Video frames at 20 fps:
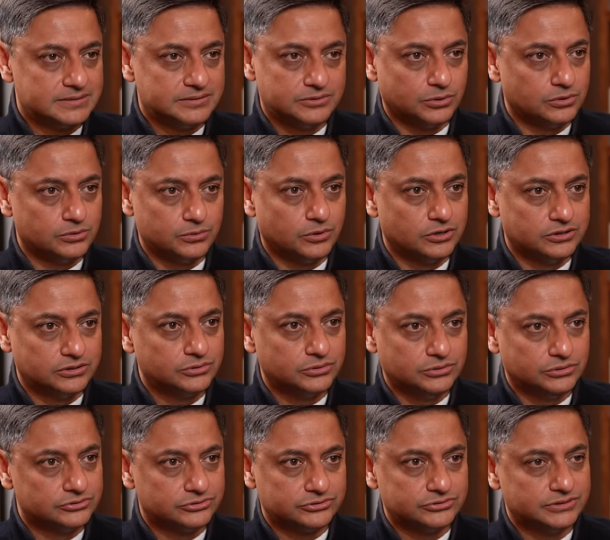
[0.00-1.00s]
don't want to
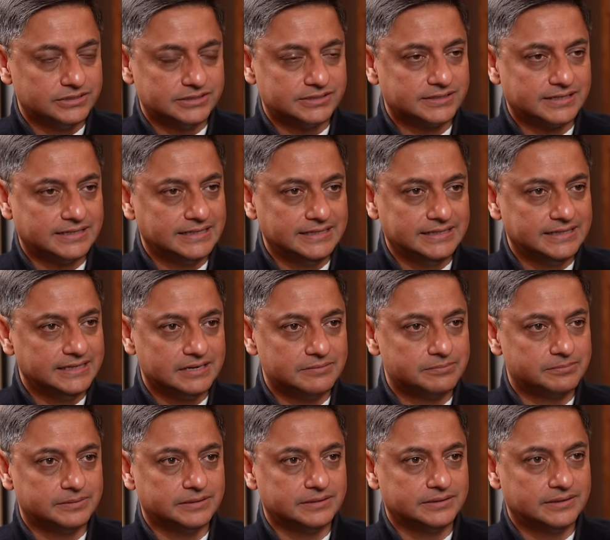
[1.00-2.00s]
go through this cleaning
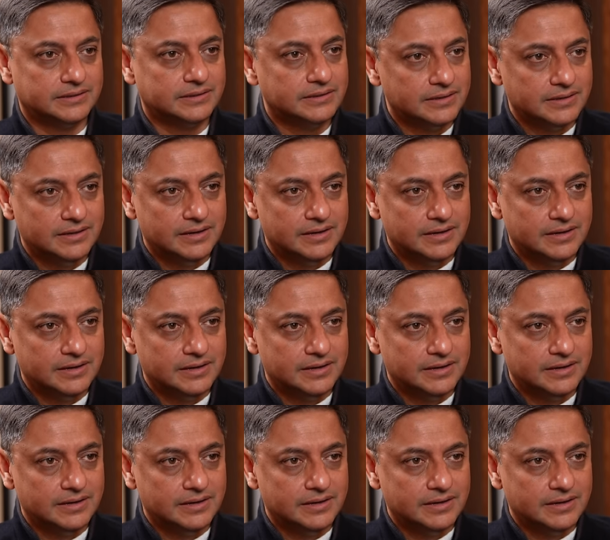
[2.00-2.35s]
up uh,